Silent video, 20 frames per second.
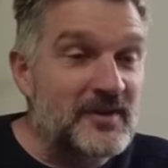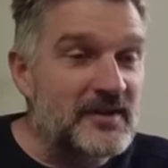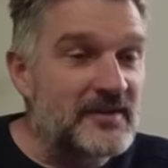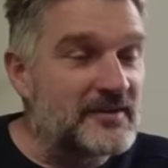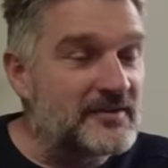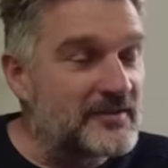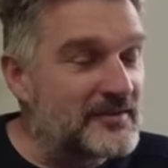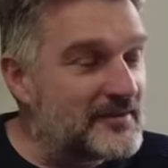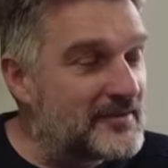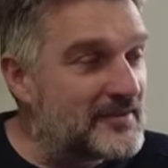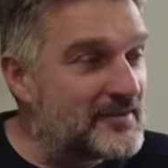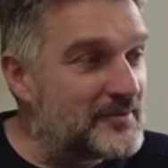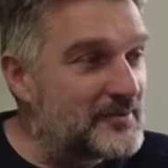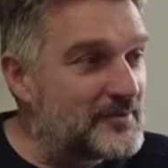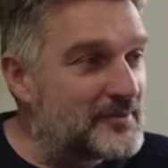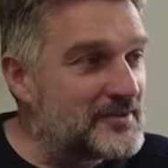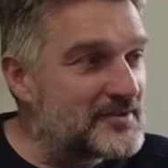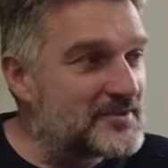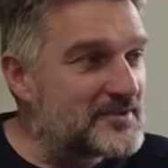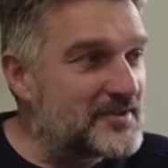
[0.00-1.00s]
Vale, it
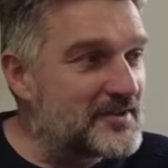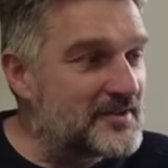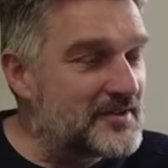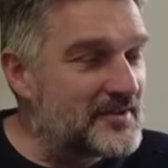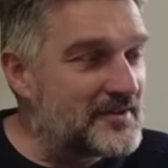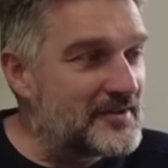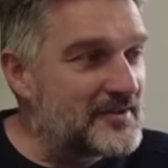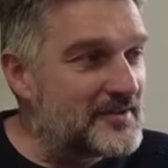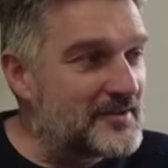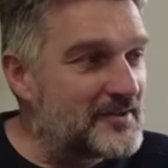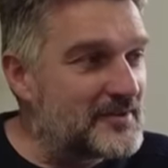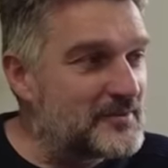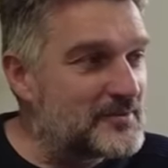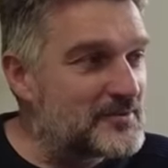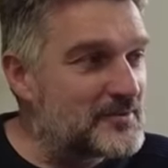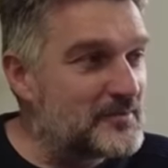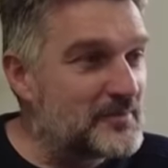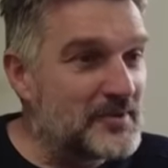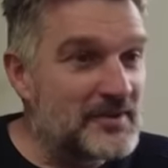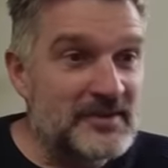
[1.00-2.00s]
was
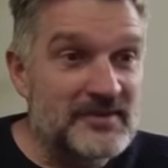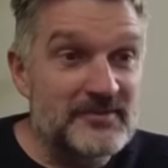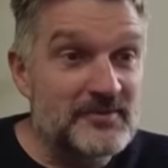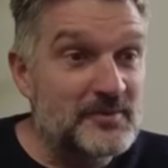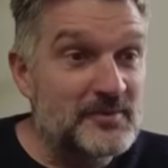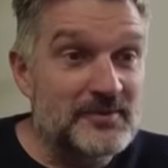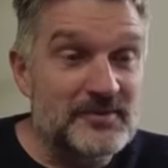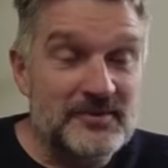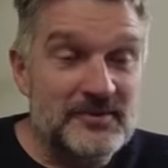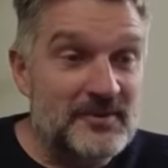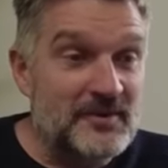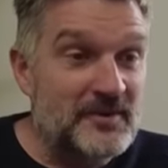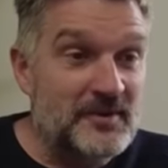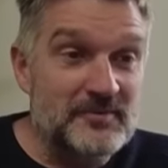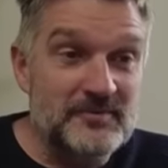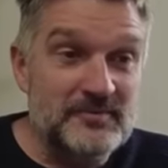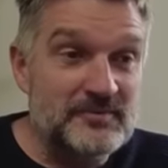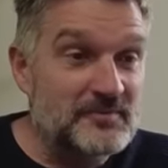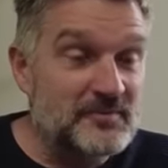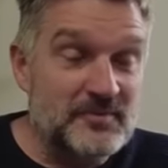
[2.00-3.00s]
unbelievable.
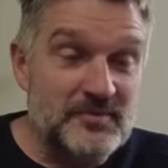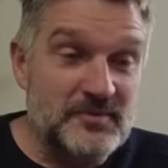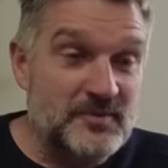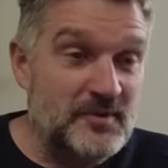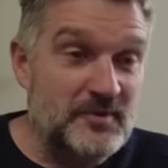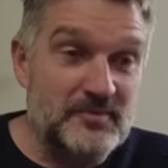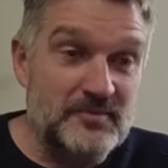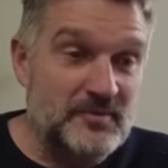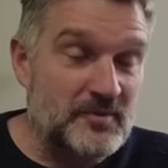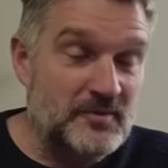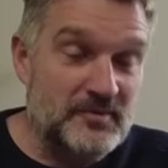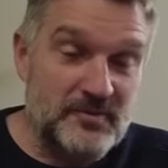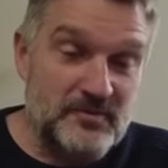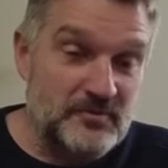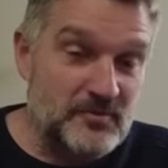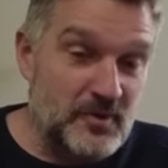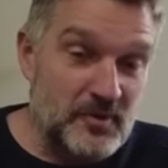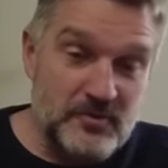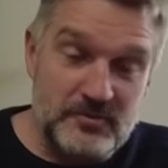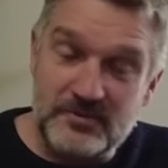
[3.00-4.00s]
The
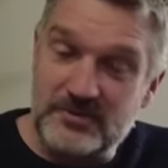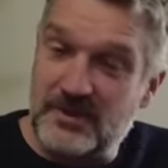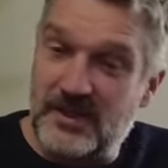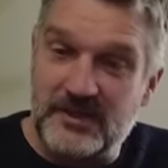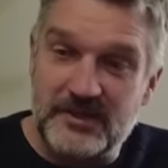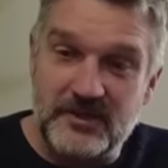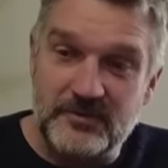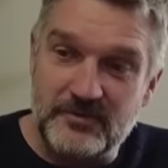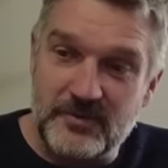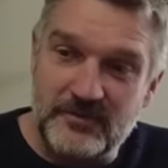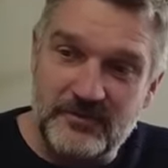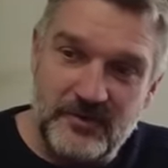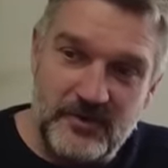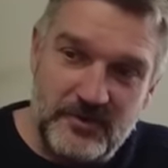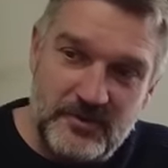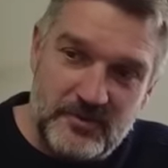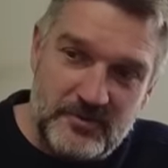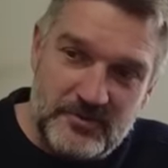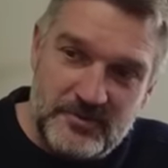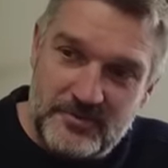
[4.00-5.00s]
road was like a river.
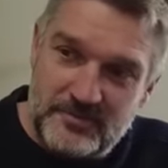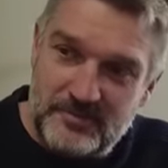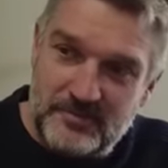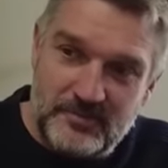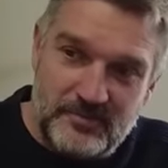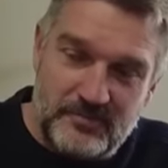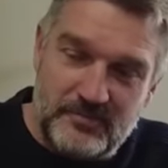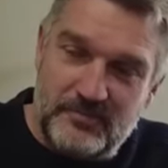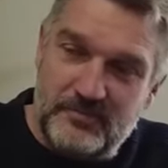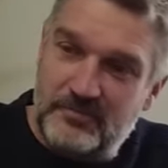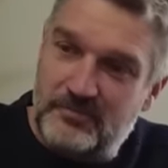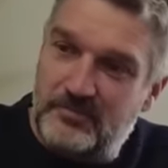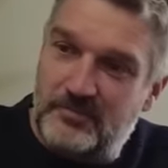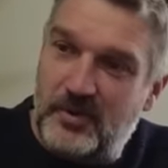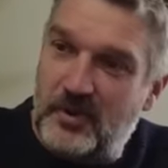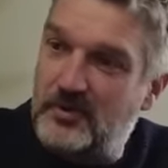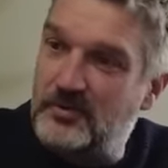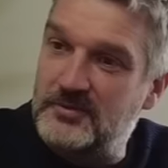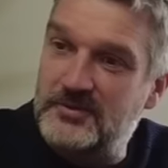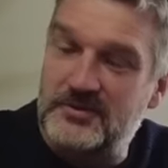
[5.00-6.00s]
There was
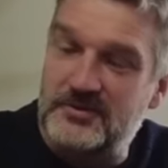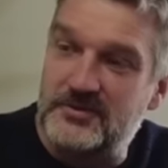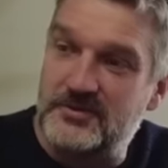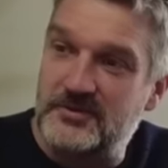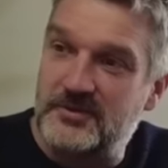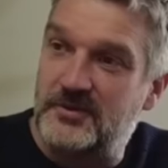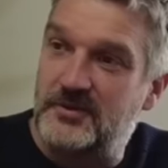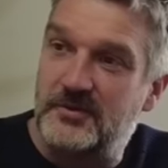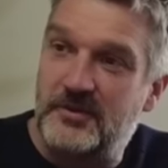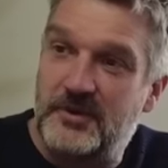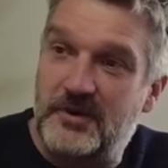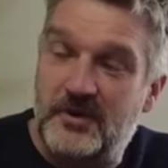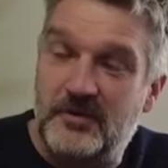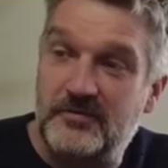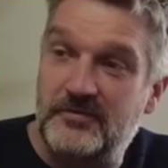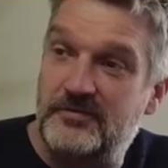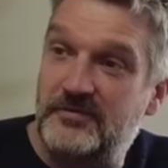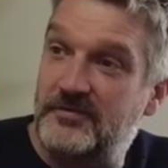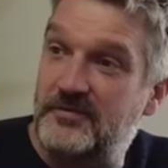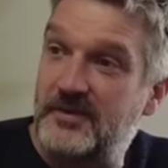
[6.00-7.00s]
boulders coming
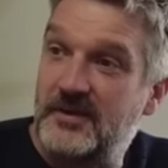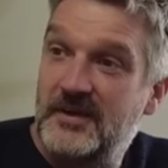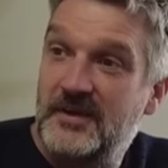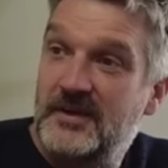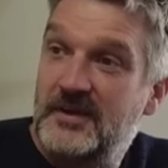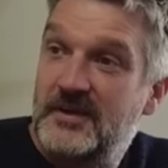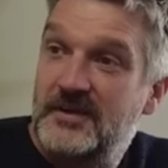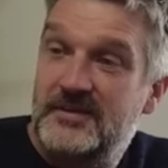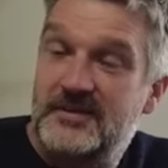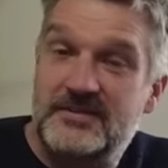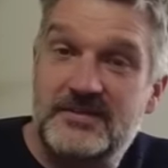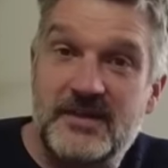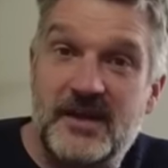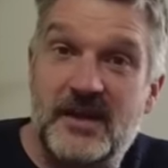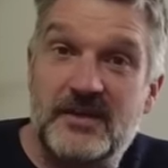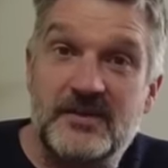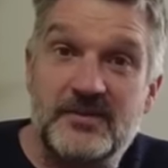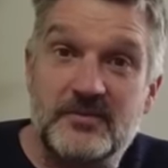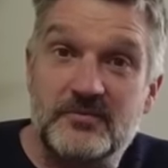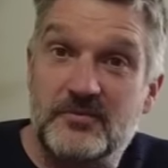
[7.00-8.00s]
off the
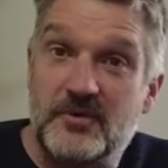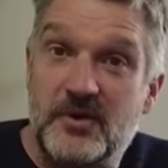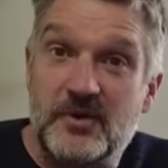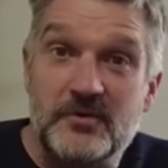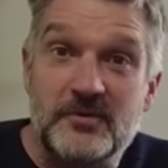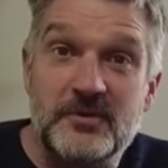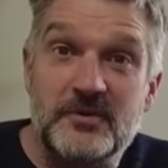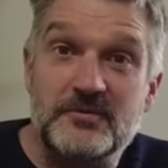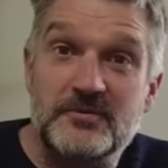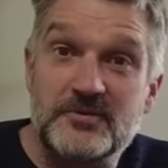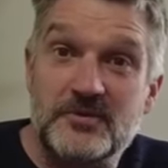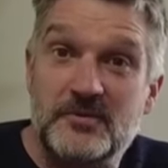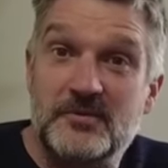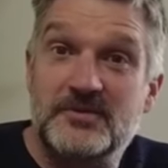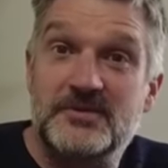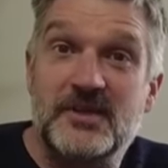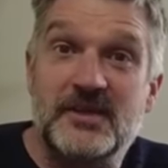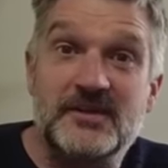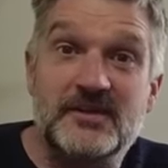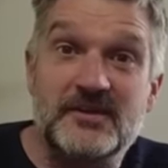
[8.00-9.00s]
side of the road. It was
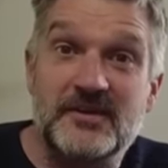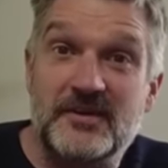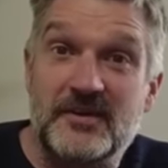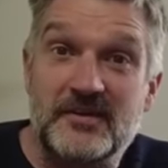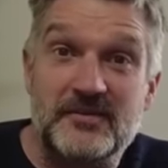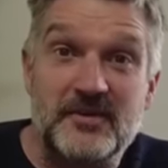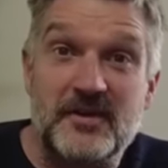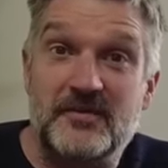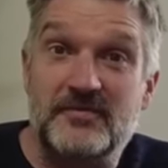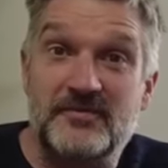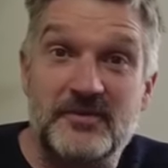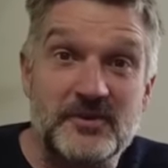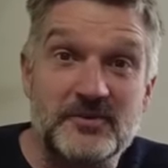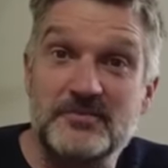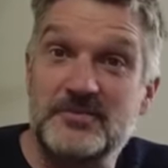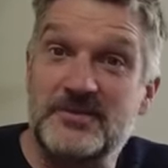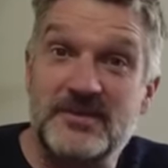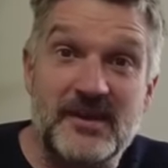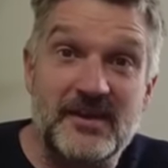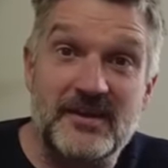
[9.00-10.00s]
almost like a
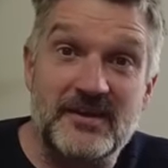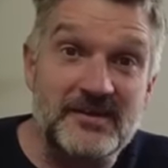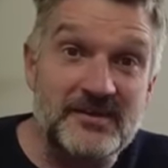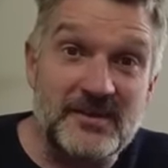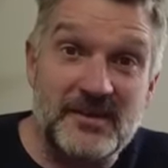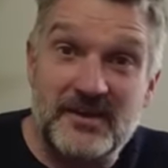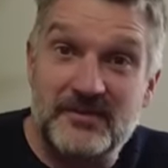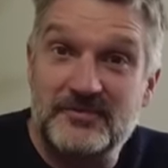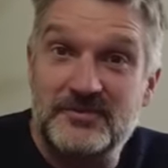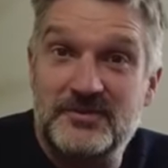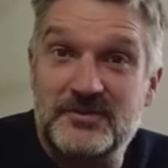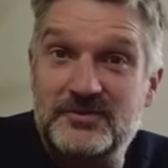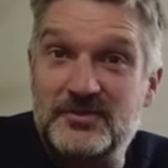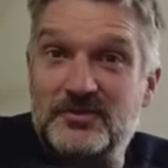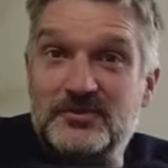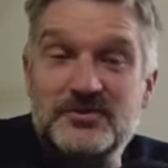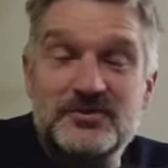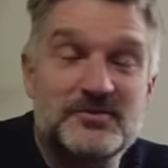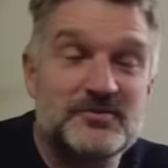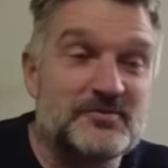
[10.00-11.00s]
film set, and you're having to
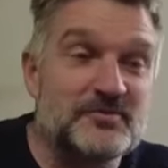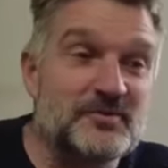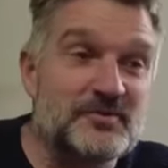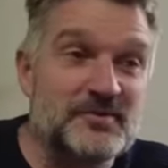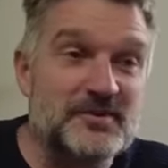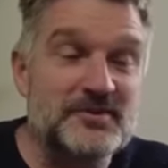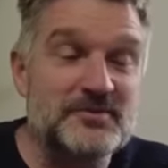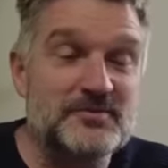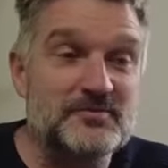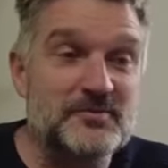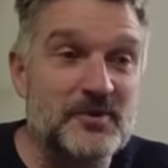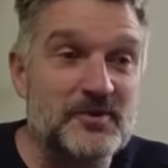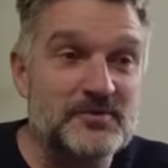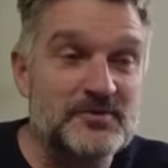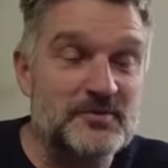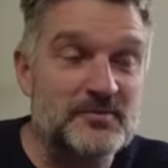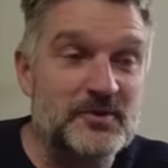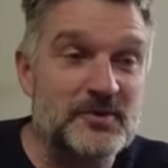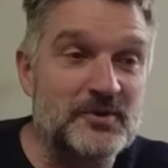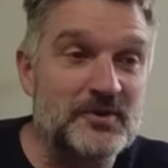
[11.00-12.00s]
dodge through these roads.
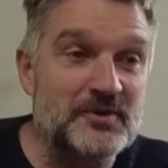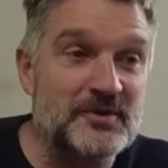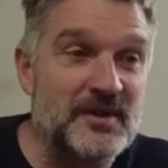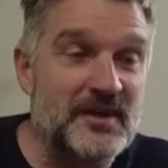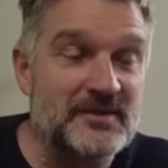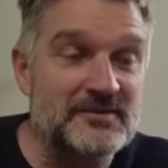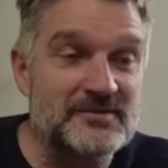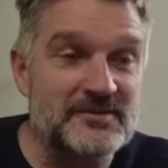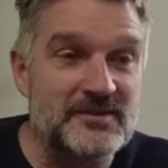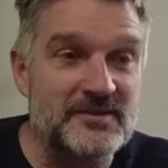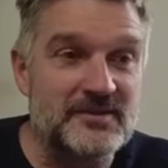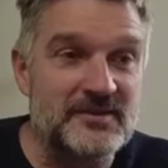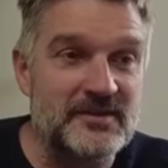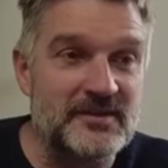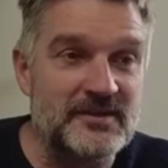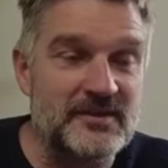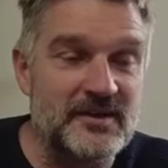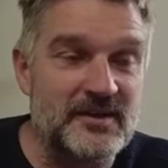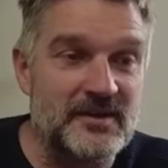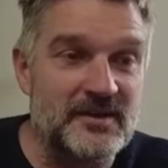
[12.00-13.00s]
And we got down to
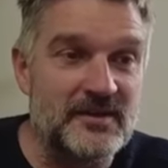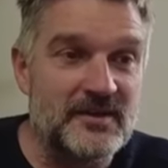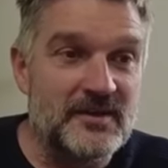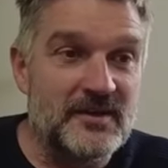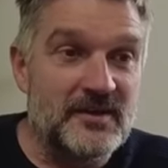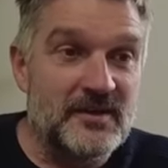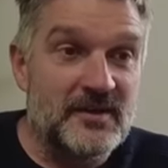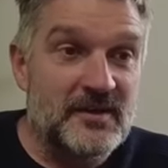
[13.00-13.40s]
the